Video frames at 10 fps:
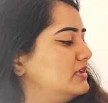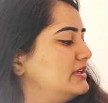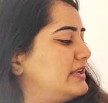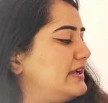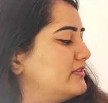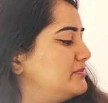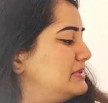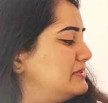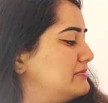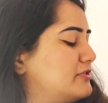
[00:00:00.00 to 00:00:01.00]
it has a
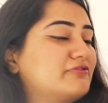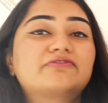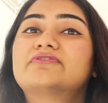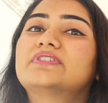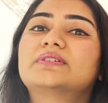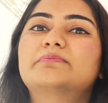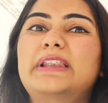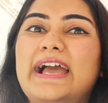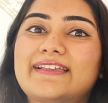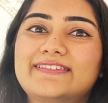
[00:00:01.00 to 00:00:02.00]
bit of
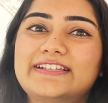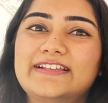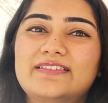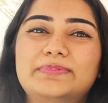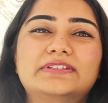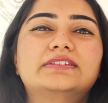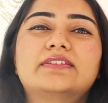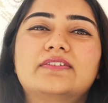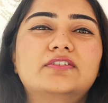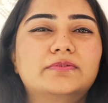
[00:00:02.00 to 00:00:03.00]
black stains. But
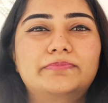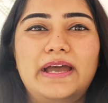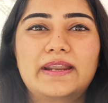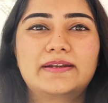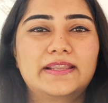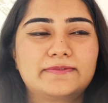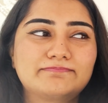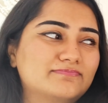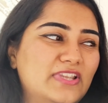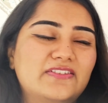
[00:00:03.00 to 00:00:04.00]
this is not bad.
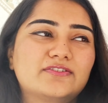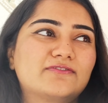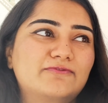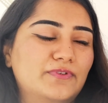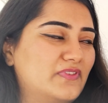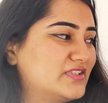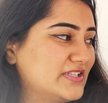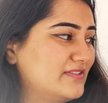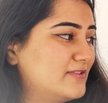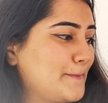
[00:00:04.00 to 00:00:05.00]
These are not food
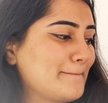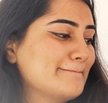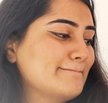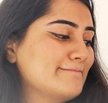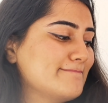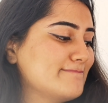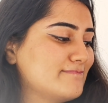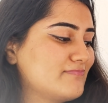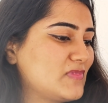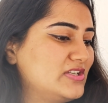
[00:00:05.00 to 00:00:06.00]
stains.
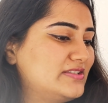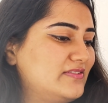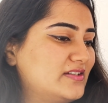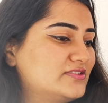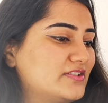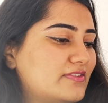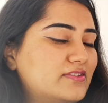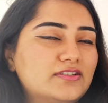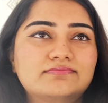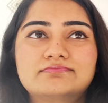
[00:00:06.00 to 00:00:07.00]
These are
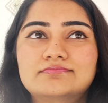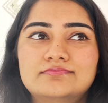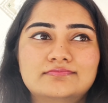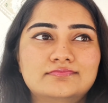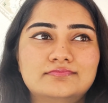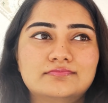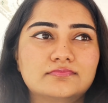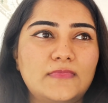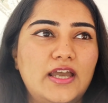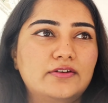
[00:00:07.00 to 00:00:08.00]
just,
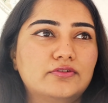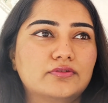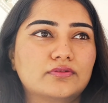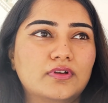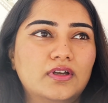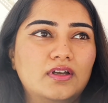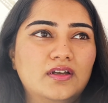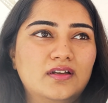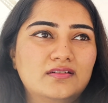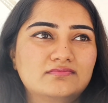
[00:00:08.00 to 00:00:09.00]
I don't
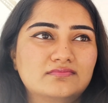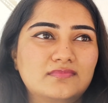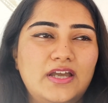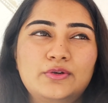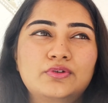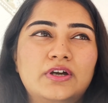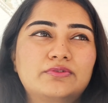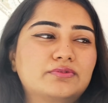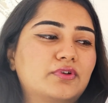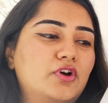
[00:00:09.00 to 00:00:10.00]
know how
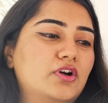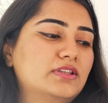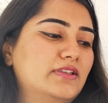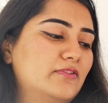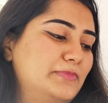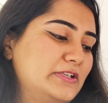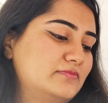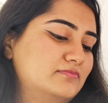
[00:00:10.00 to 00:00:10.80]
to call this, but